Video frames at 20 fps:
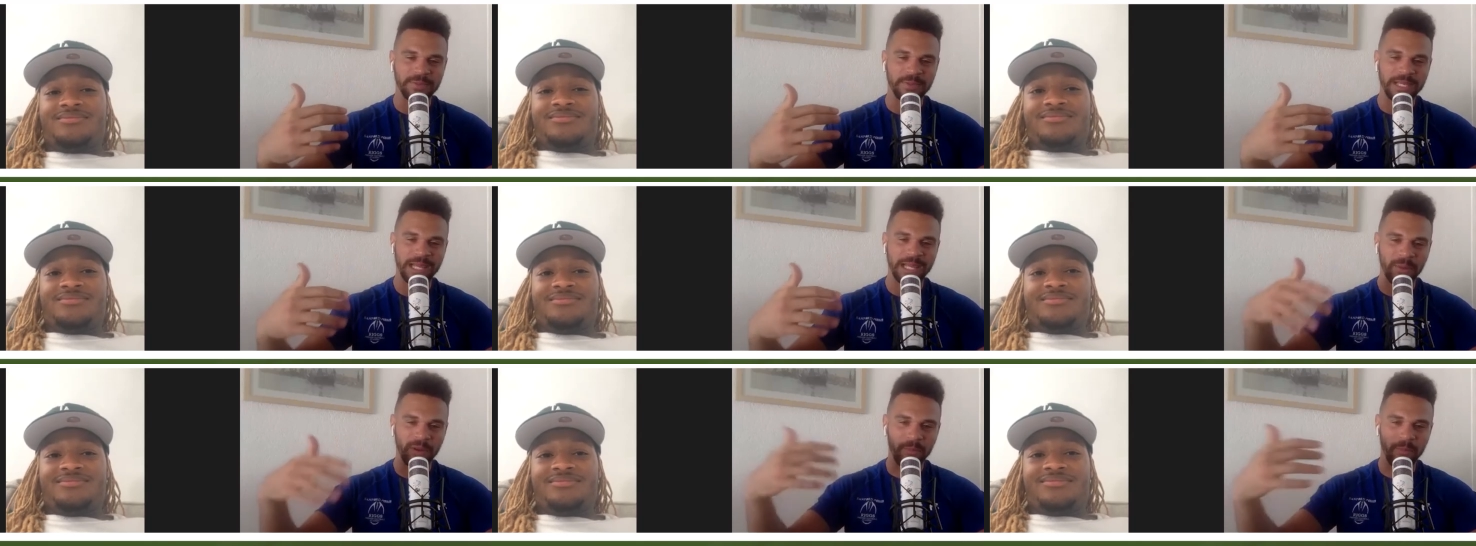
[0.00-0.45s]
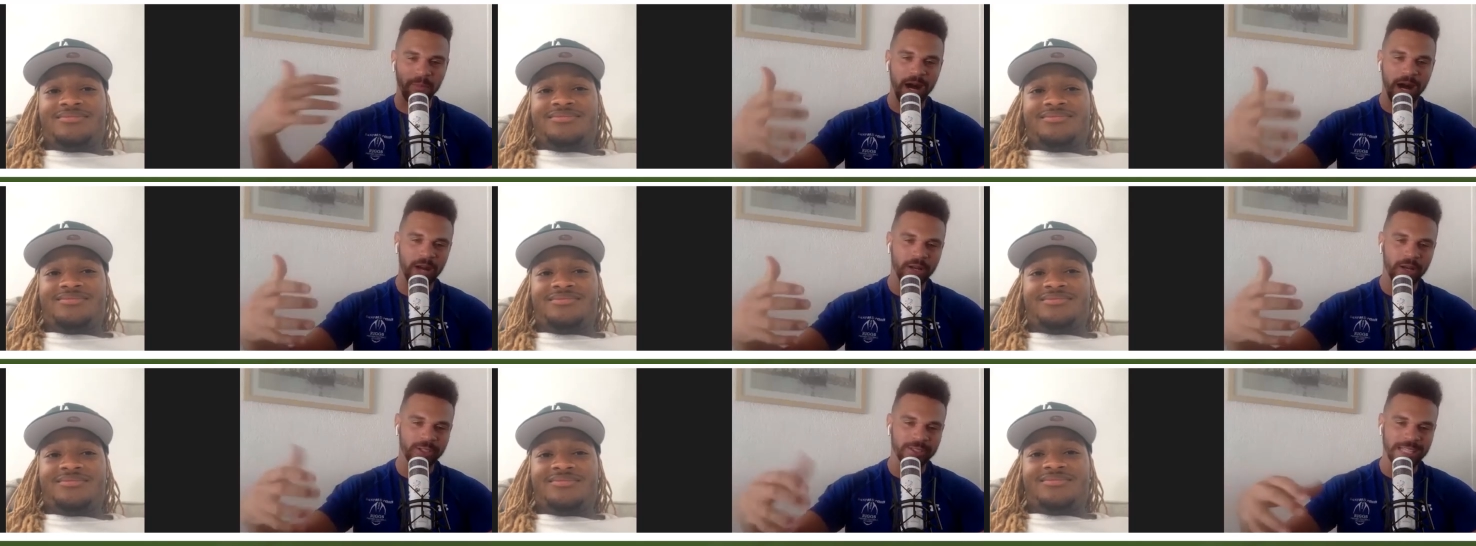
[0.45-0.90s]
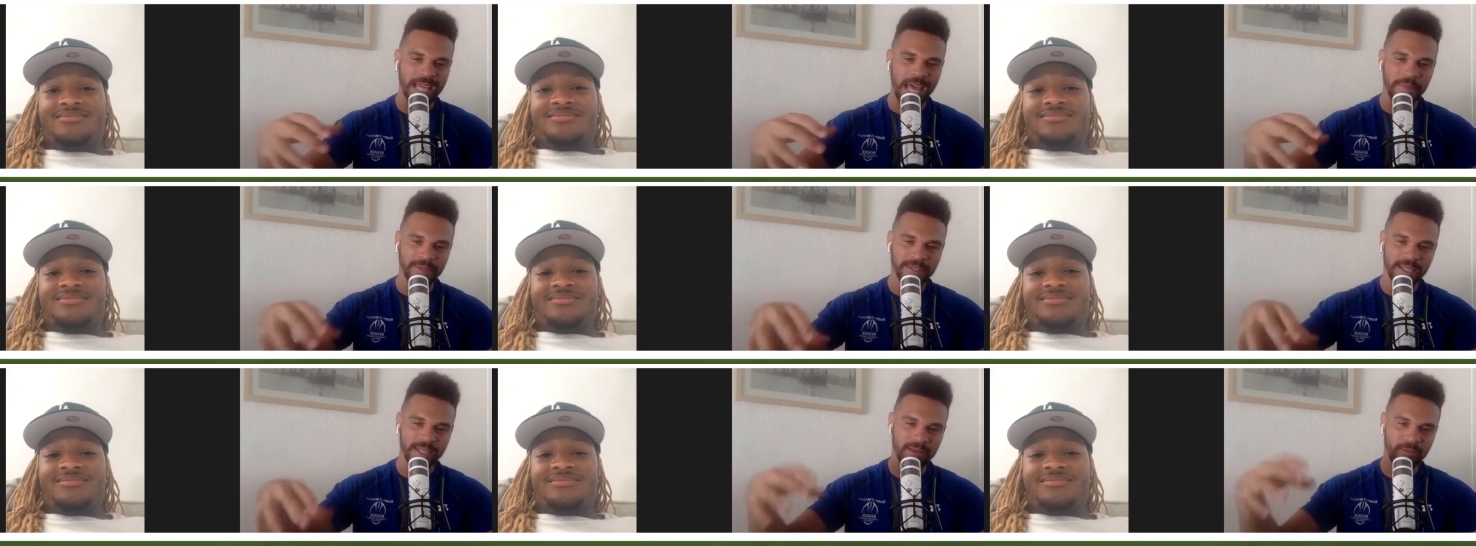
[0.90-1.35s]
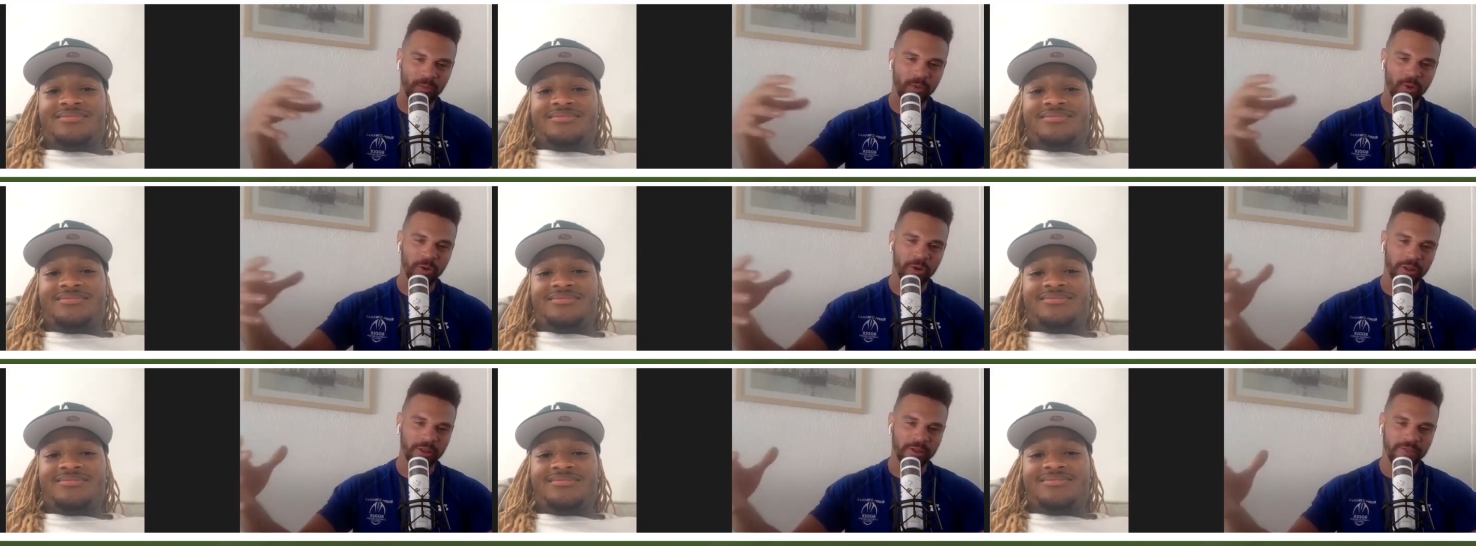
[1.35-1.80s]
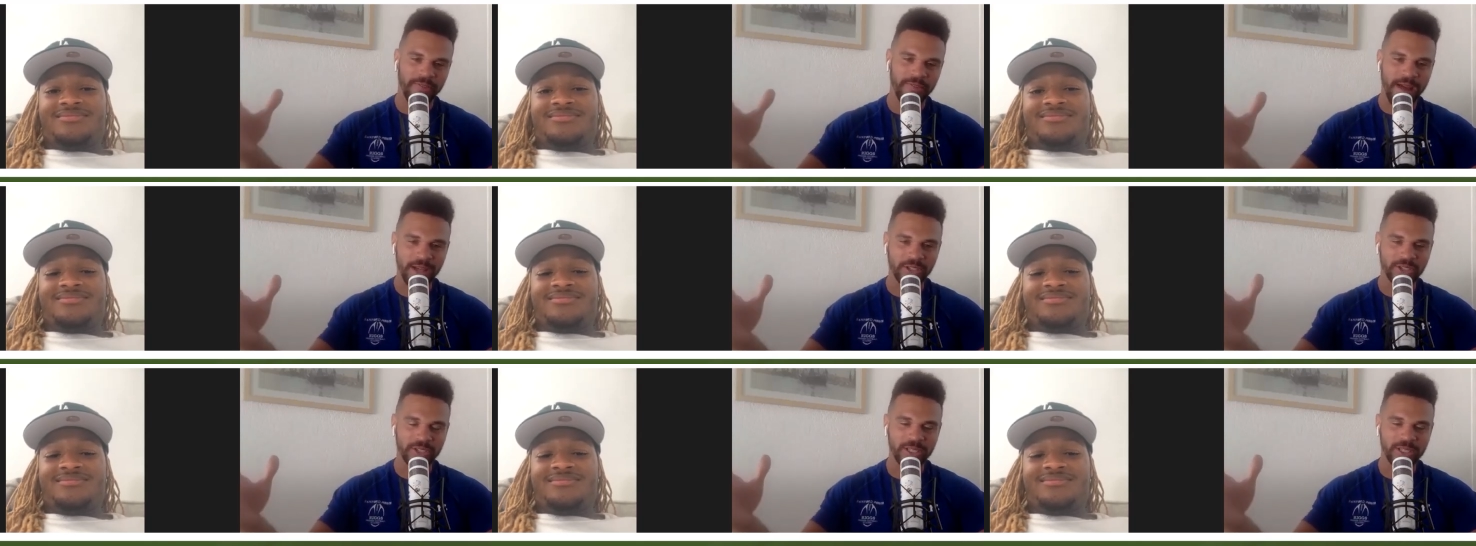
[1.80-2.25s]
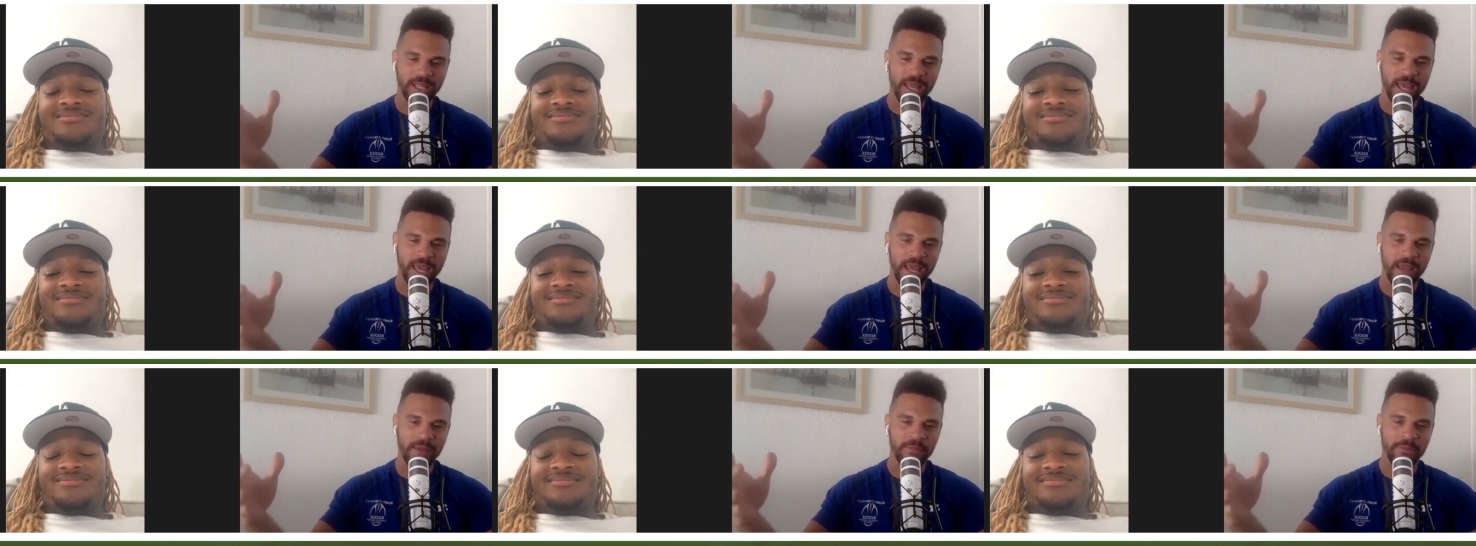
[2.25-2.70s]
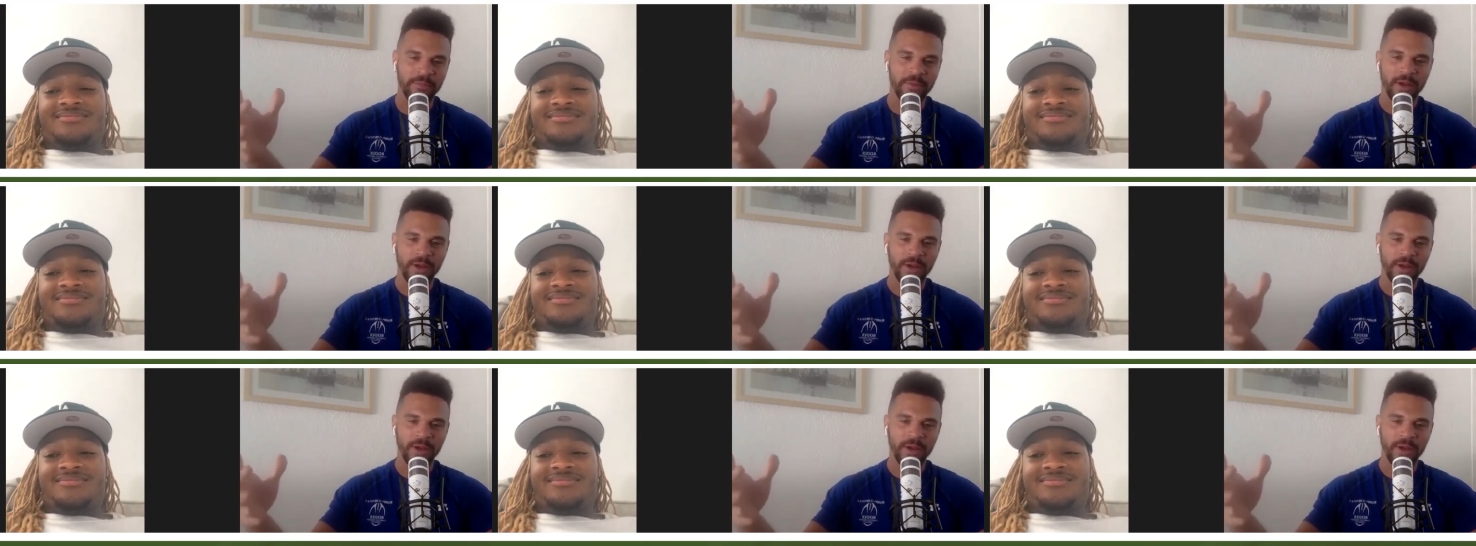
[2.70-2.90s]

Speaker 1: becoming models, athletes getting more into the fashion game,